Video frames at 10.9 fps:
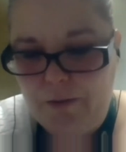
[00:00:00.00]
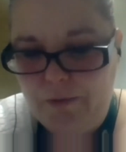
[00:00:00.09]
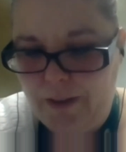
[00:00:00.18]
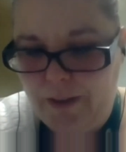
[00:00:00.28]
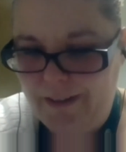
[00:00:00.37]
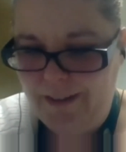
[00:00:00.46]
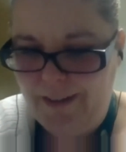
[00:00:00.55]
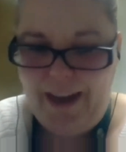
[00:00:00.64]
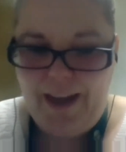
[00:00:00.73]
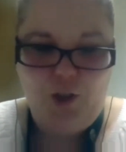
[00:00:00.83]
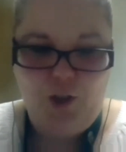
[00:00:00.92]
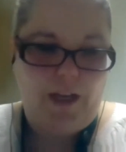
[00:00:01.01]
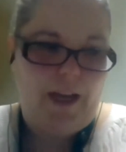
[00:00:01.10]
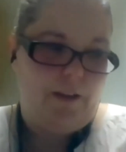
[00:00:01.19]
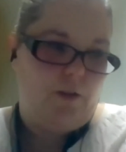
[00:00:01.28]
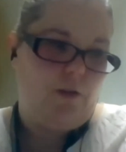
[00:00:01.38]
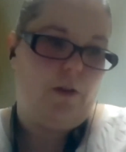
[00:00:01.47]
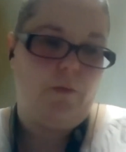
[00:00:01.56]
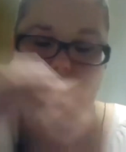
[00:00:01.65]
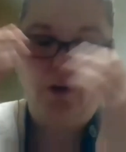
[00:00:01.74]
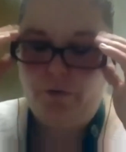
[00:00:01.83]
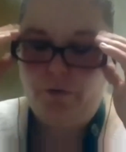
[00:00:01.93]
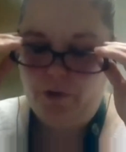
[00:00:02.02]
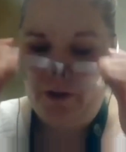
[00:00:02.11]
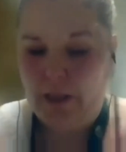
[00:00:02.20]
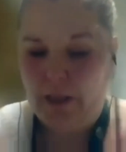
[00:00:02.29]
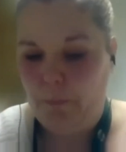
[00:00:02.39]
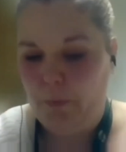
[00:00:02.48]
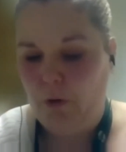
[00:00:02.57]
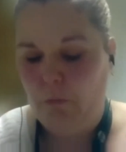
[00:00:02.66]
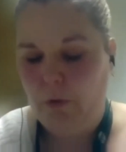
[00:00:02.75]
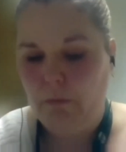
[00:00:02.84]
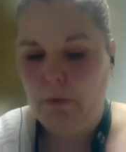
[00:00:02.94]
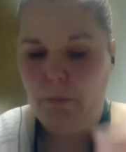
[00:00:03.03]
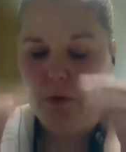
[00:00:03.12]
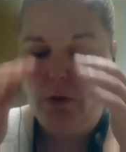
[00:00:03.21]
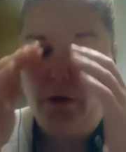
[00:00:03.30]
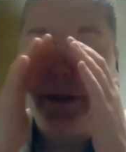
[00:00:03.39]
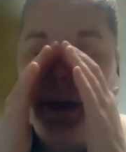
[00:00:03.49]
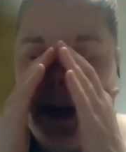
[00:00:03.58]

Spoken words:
of like a hedging answer. So for example, when we were looking